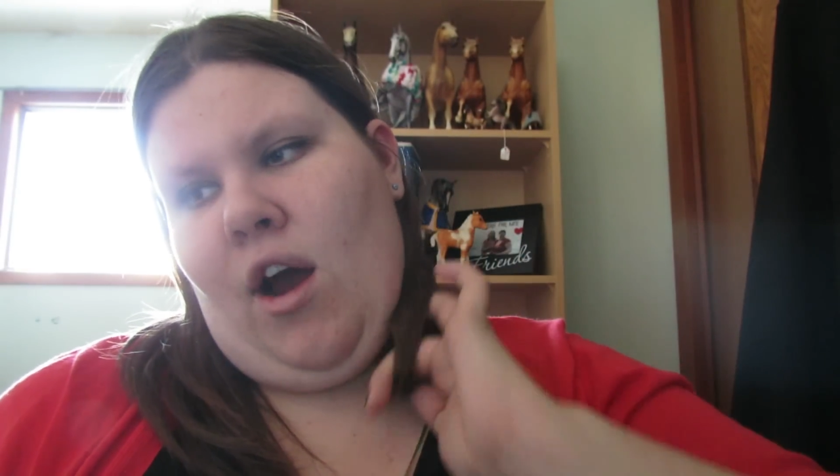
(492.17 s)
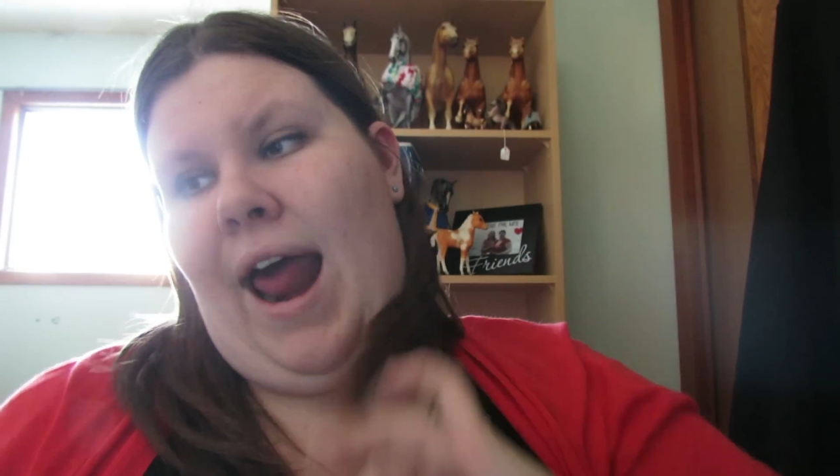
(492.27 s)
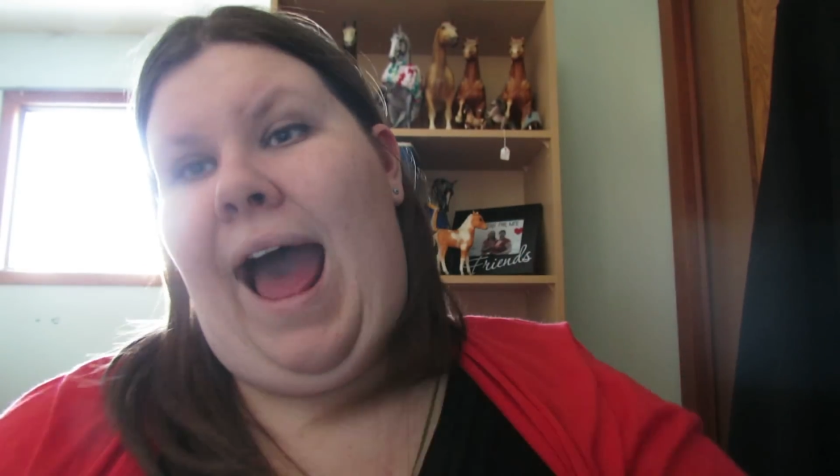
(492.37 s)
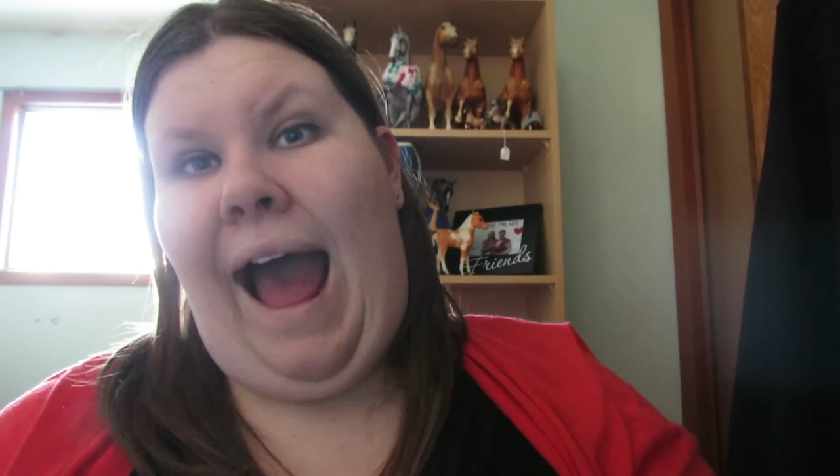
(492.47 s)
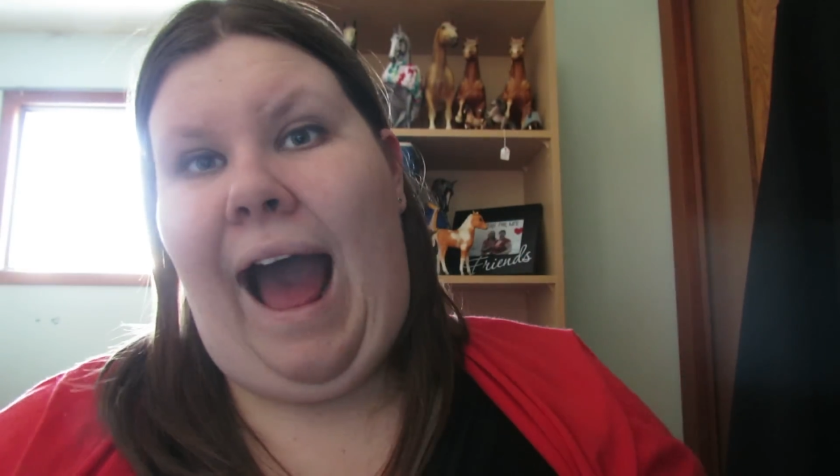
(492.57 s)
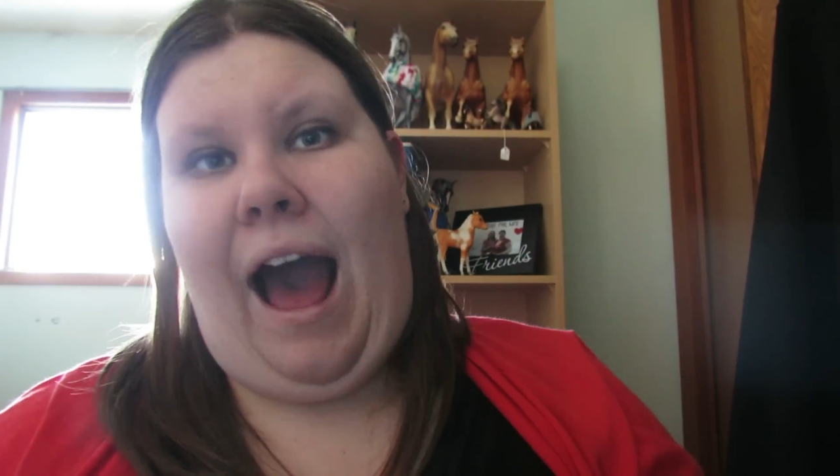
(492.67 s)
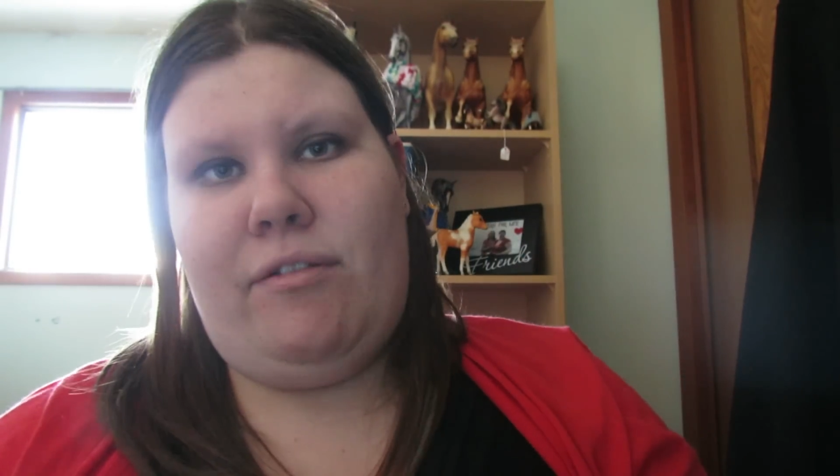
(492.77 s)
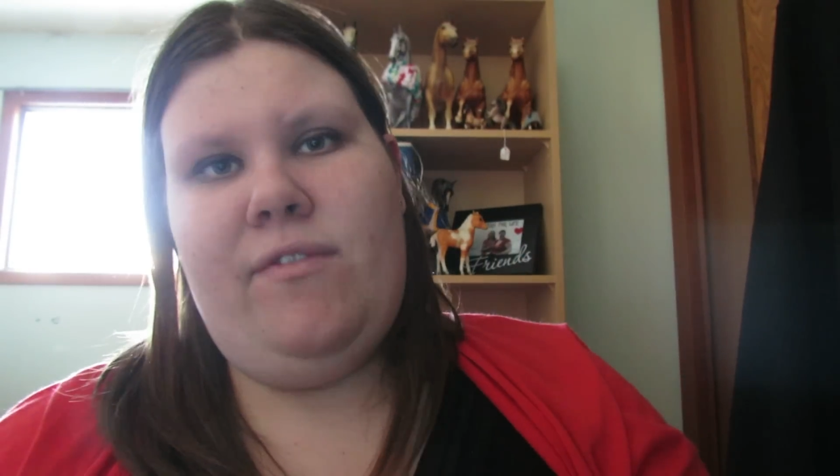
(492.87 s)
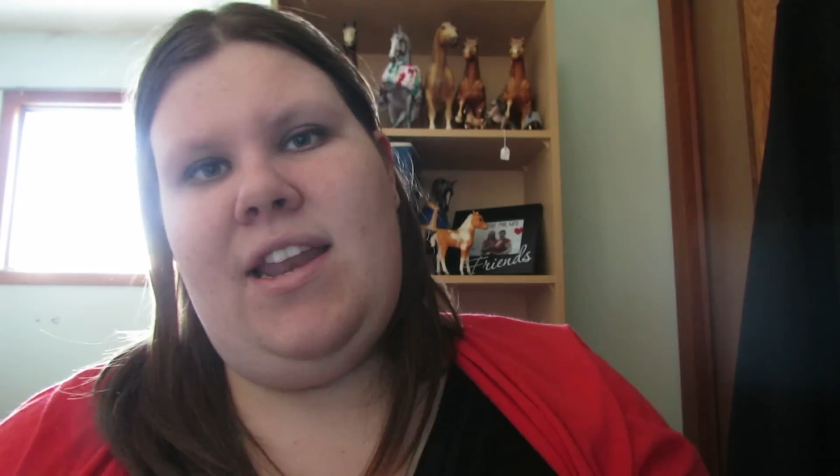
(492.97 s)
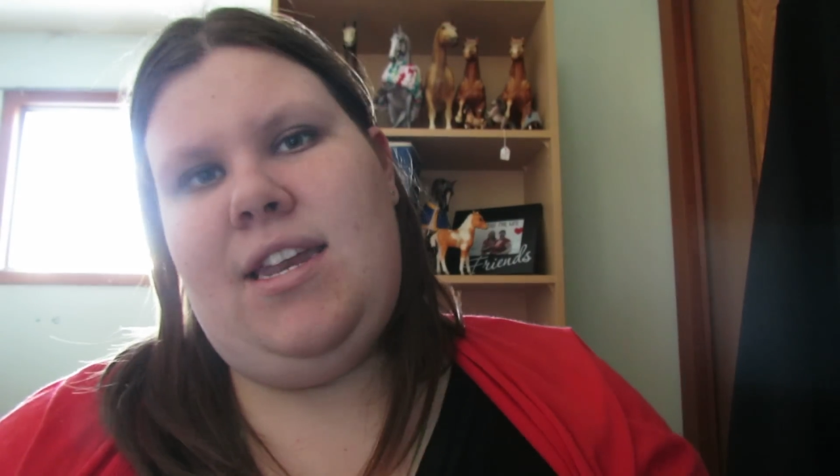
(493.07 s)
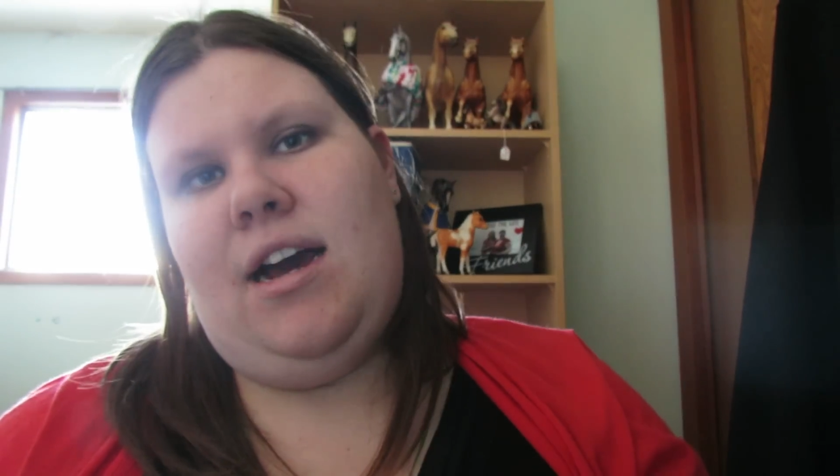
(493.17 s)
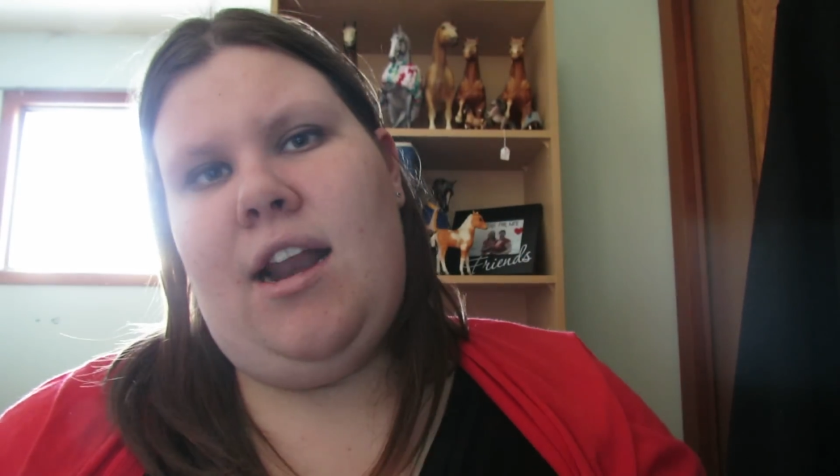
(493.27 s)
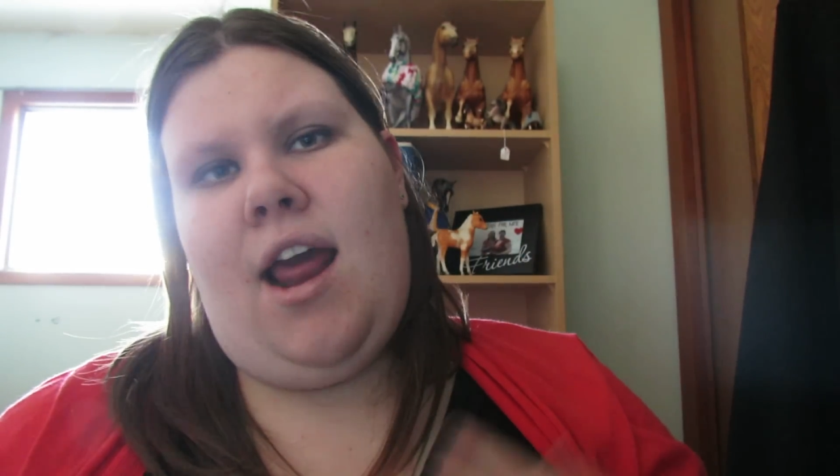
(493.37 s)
got half of it done.